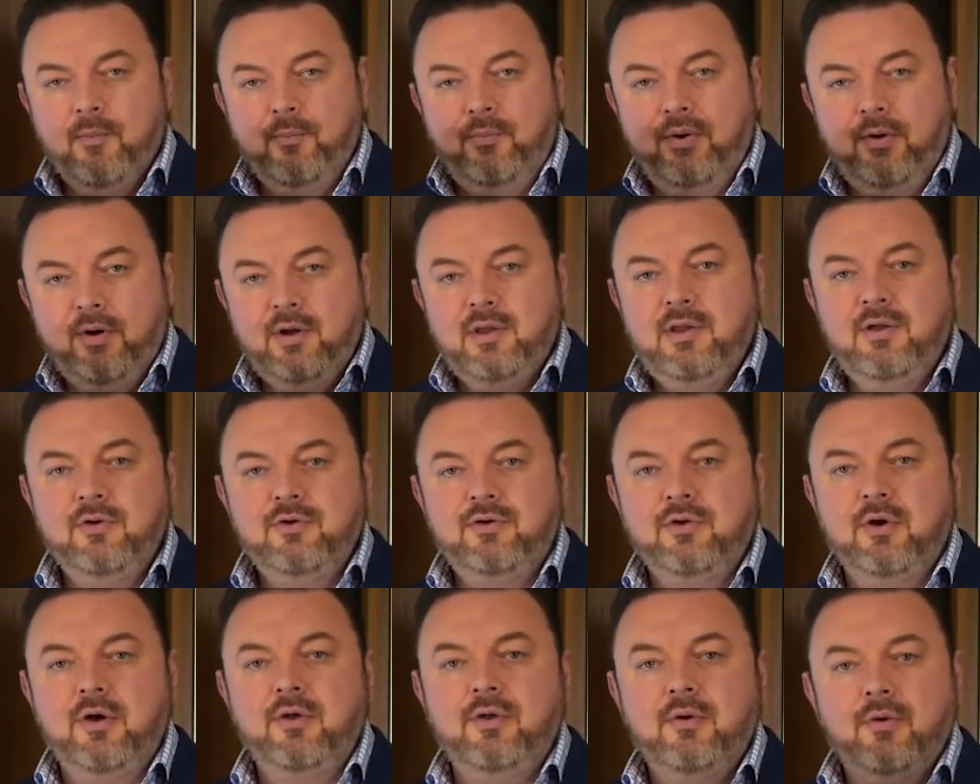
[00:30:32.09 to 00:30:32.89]
Put it in the
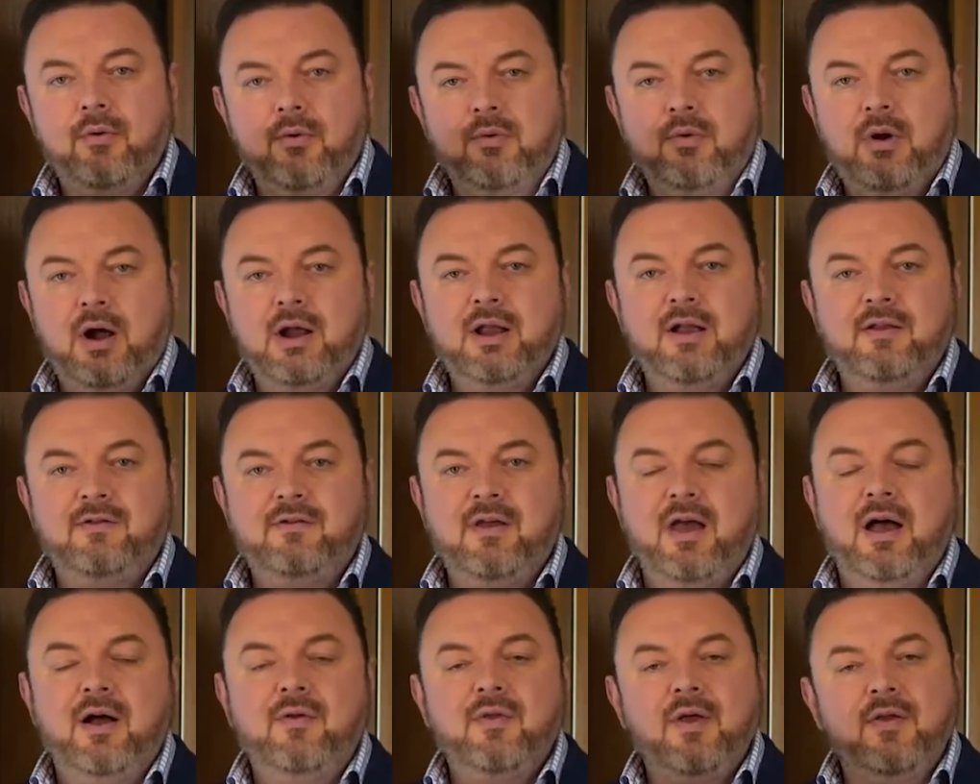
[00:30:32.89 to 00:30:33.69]
journal, write it
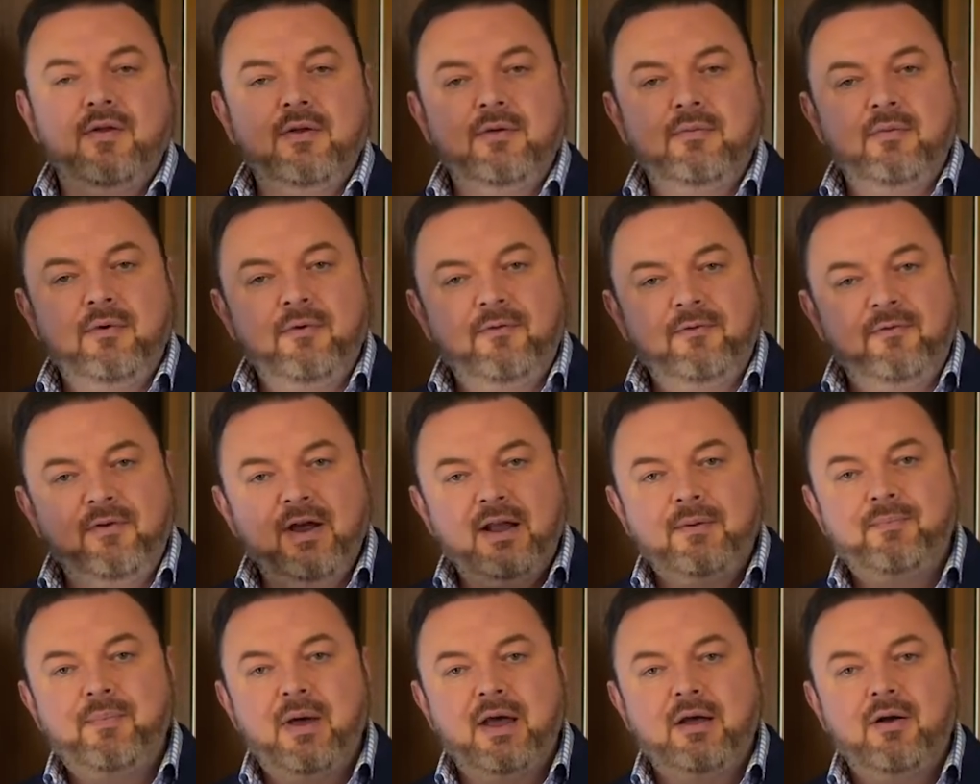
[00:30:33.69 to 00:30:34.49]
down, and then
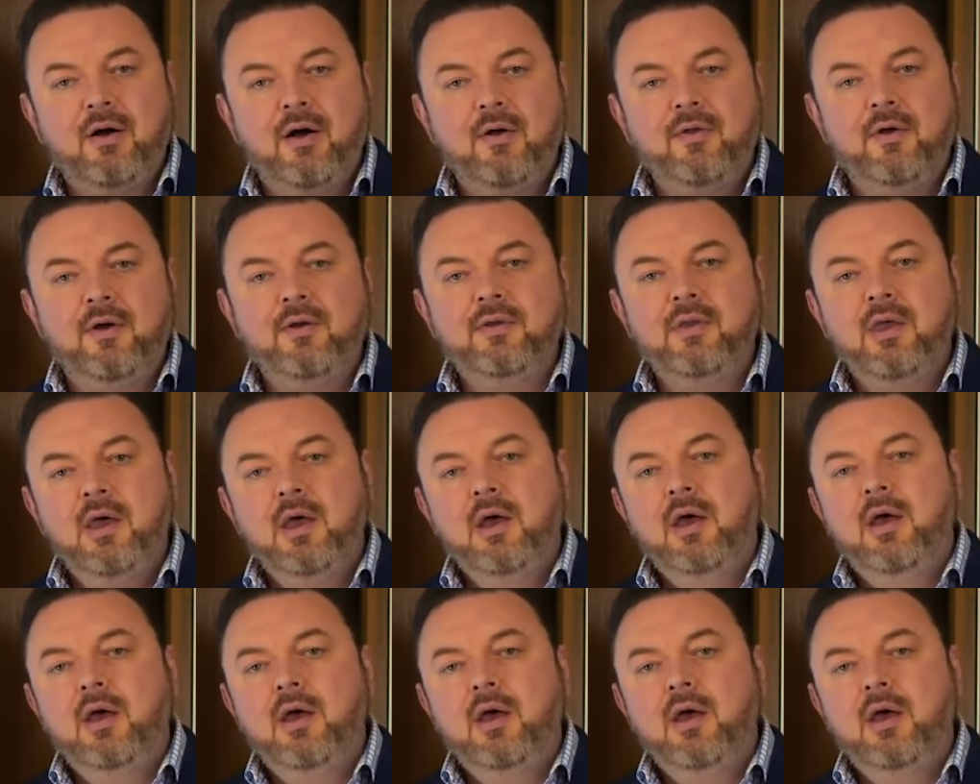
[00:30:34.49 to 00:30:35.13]
reflect back on it